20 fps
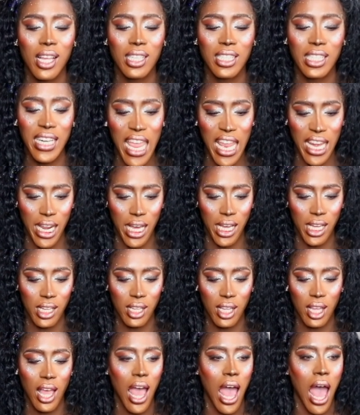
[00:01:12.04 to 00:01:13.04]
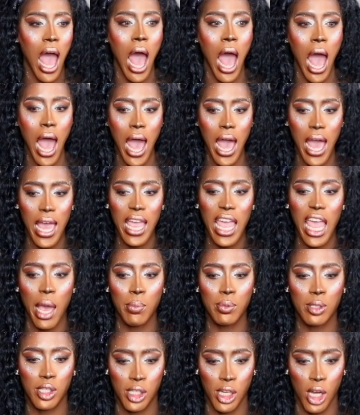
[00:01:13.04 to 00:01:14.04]
Nina, I
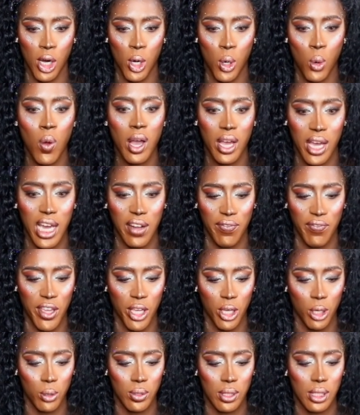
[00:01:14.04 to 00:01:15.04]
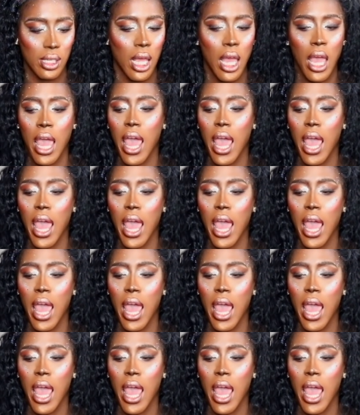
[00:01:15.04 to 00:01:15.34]
am so confused.